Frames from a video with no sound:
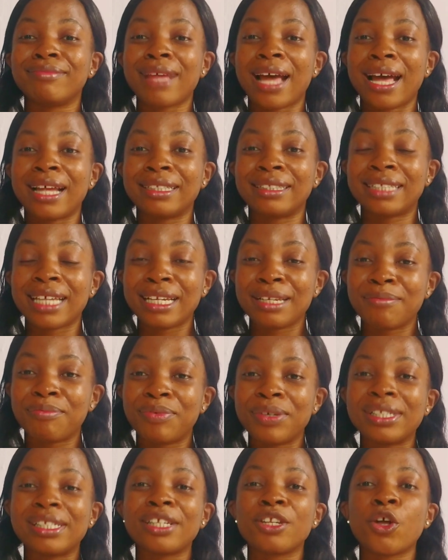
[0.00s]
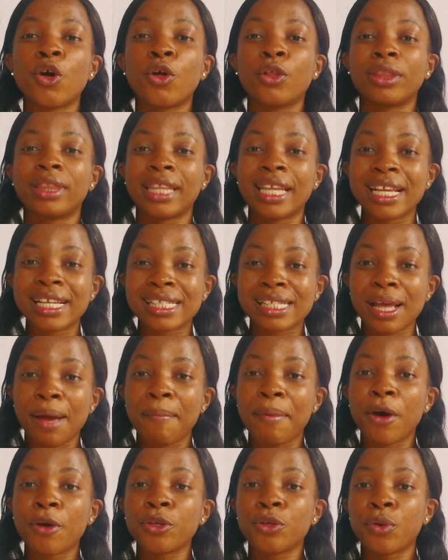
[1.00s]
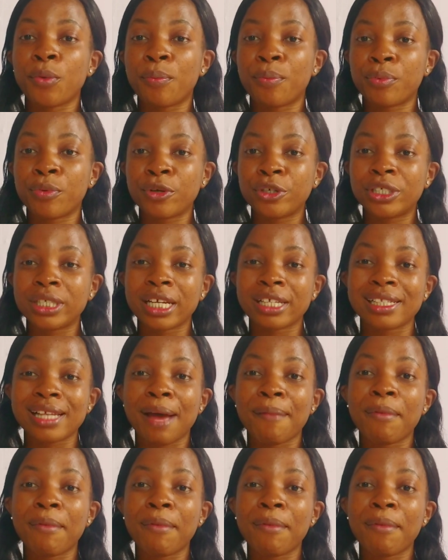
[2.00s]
and deliberating on things about your project,